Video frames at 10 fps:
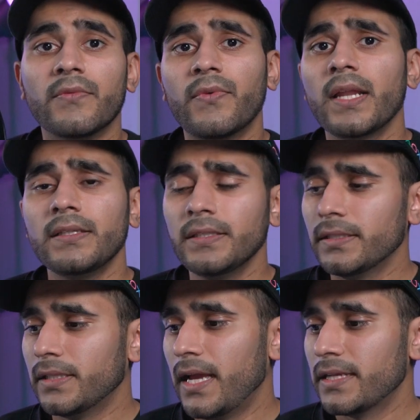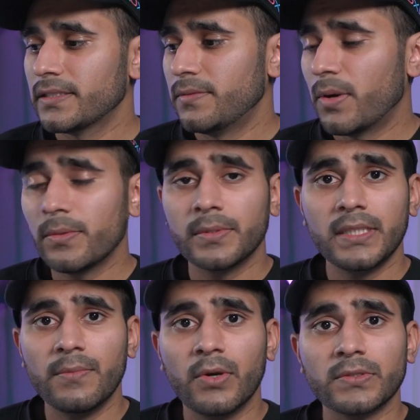And finally, the last and probably
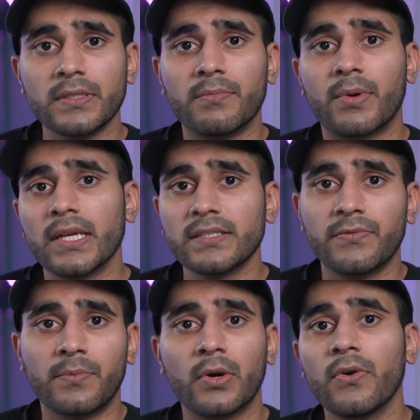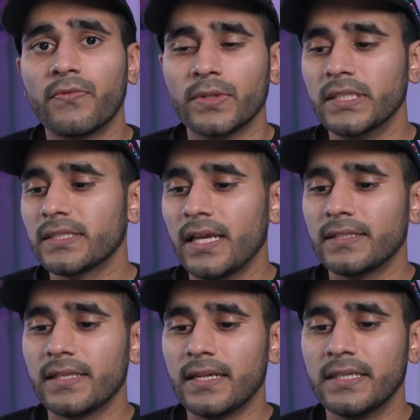the most impressive pro for this
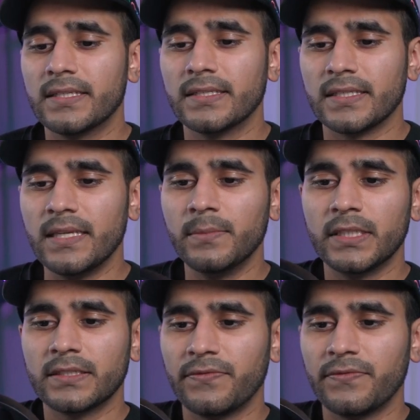headset is the seamless